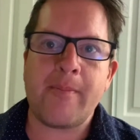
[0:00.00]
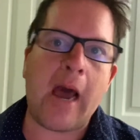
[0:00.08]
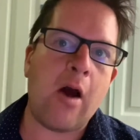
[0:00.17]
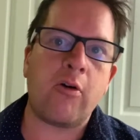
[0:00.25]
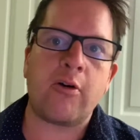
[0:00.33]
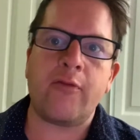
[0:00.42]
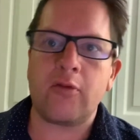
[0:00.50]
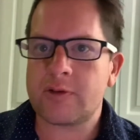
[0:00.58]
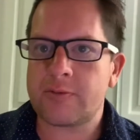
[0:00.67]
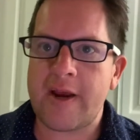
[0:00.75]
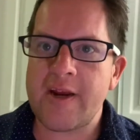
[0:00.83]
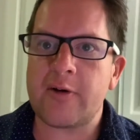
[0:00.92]
powerful
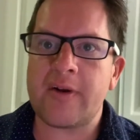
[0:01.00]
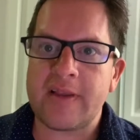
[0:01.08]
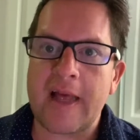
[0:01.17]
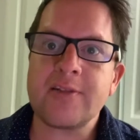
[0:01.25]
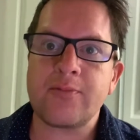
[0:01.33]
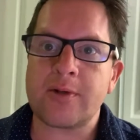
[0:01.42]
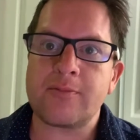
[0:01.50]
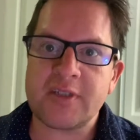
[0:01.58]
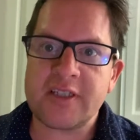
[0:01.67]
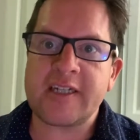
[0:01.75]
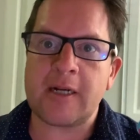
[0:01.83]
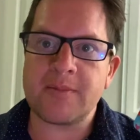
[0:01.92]
creator, and that's what it
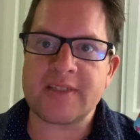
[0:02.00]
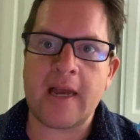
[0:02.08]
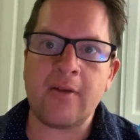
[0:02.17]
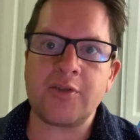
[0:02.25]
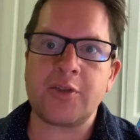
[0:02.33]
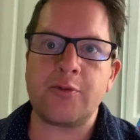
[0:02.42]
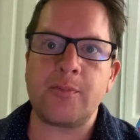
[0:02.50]
really comes down to.